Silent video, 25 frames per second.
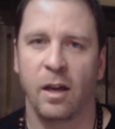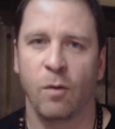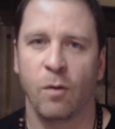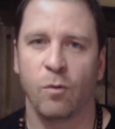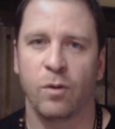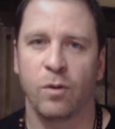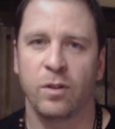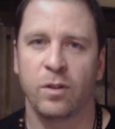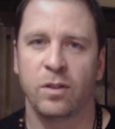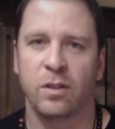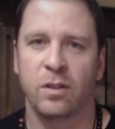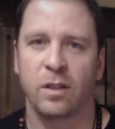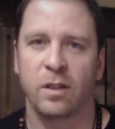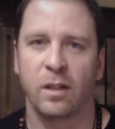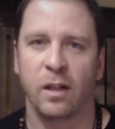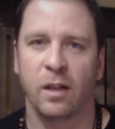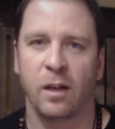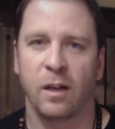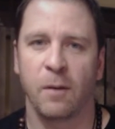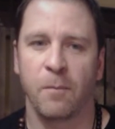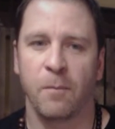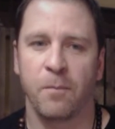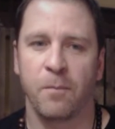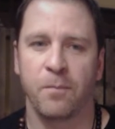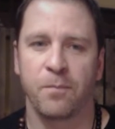that was
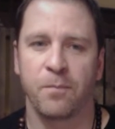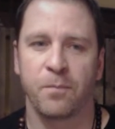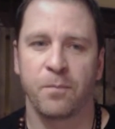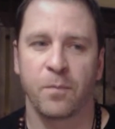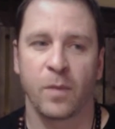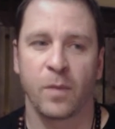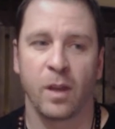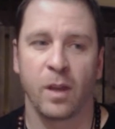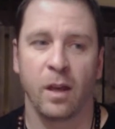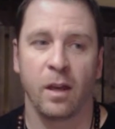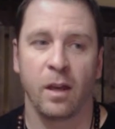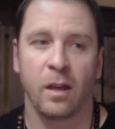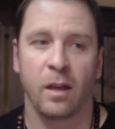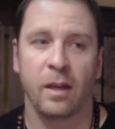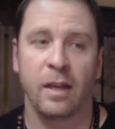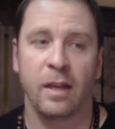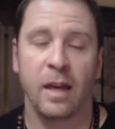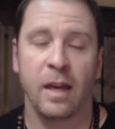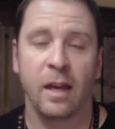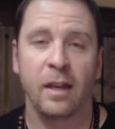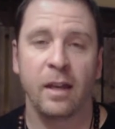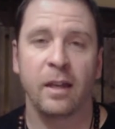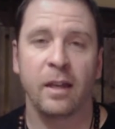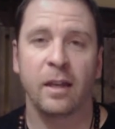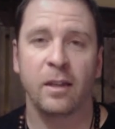
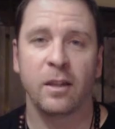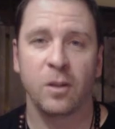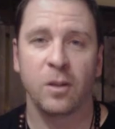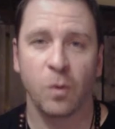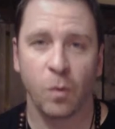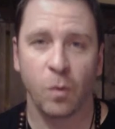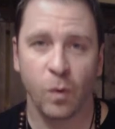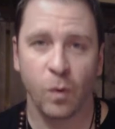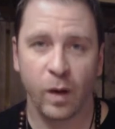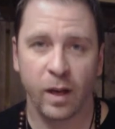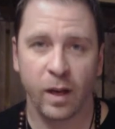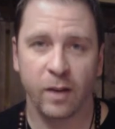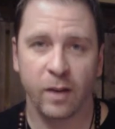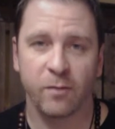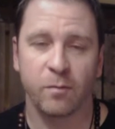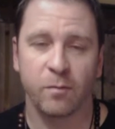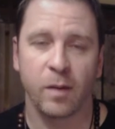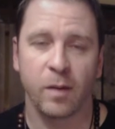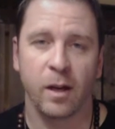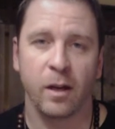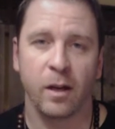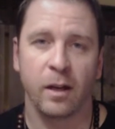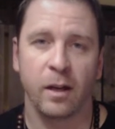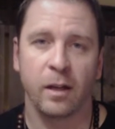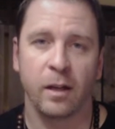getting in the way of
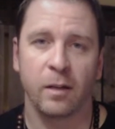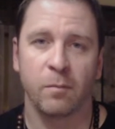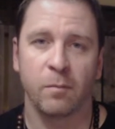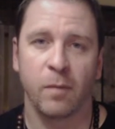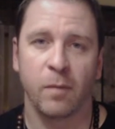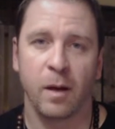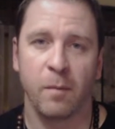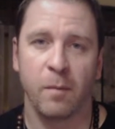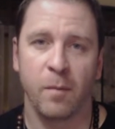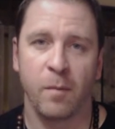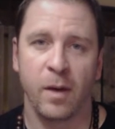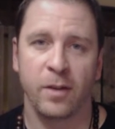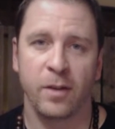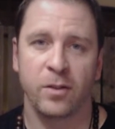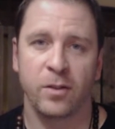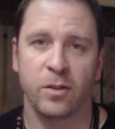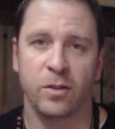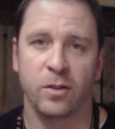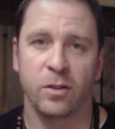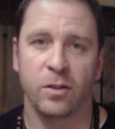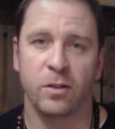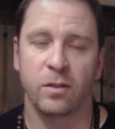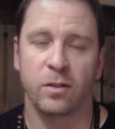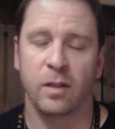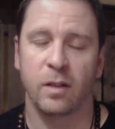my
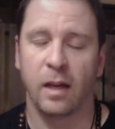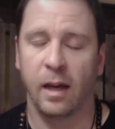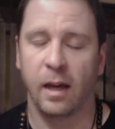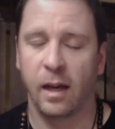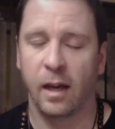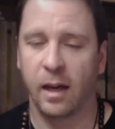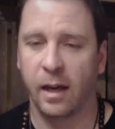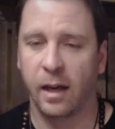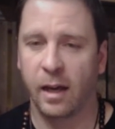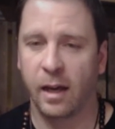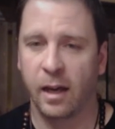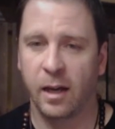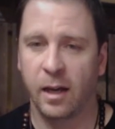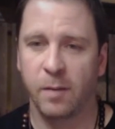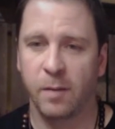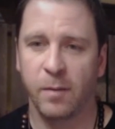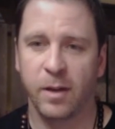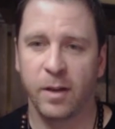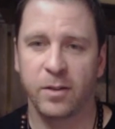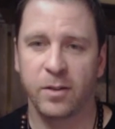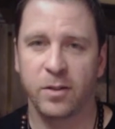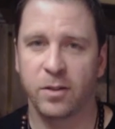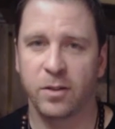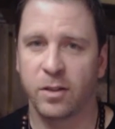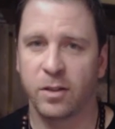messages. I had a
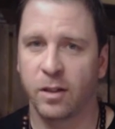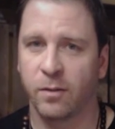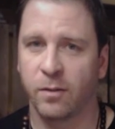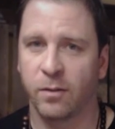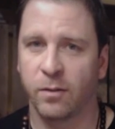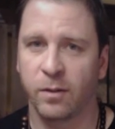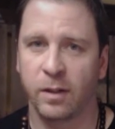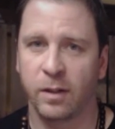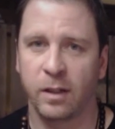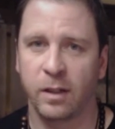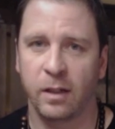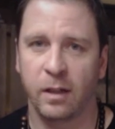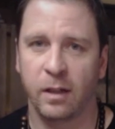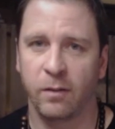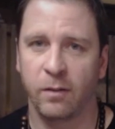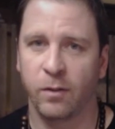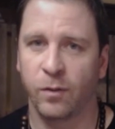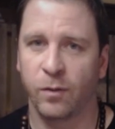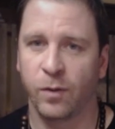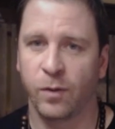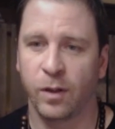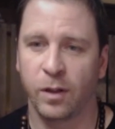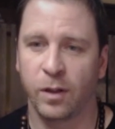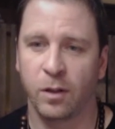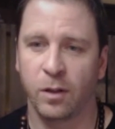message every
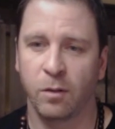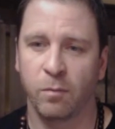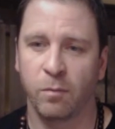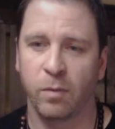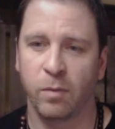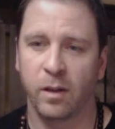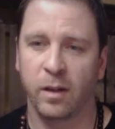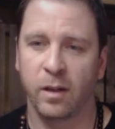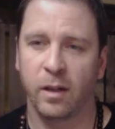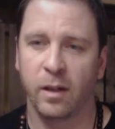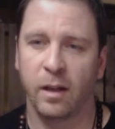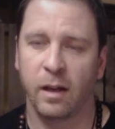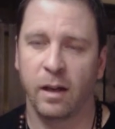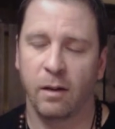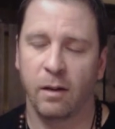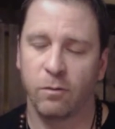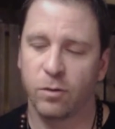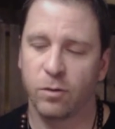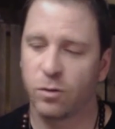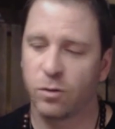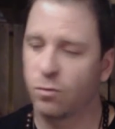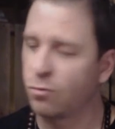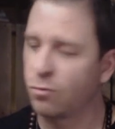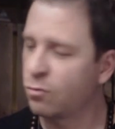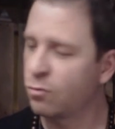video, but I
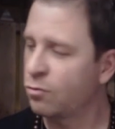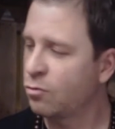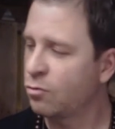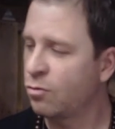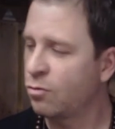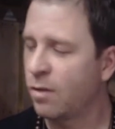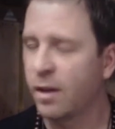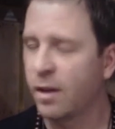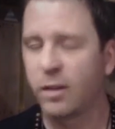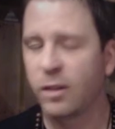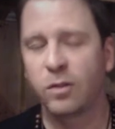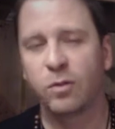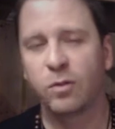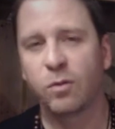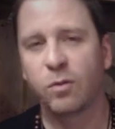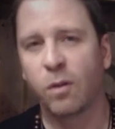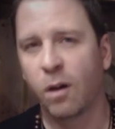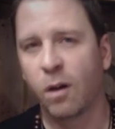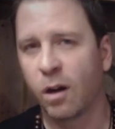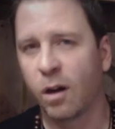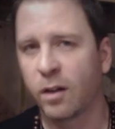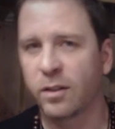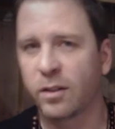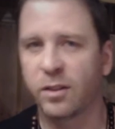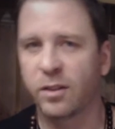was trying too
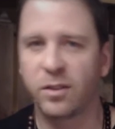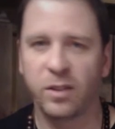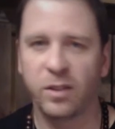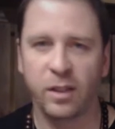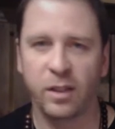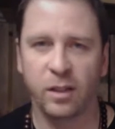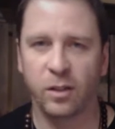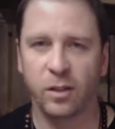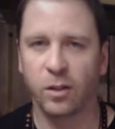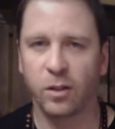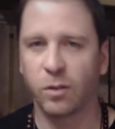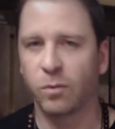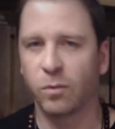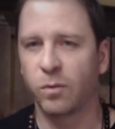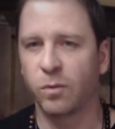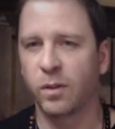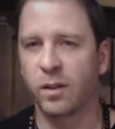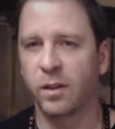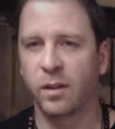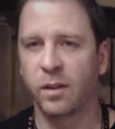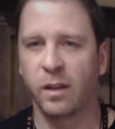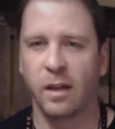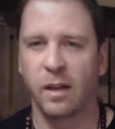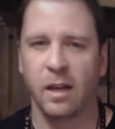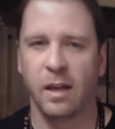hard to tinker
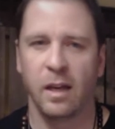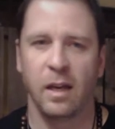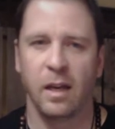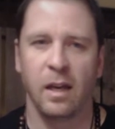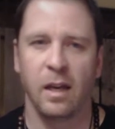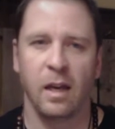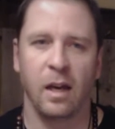with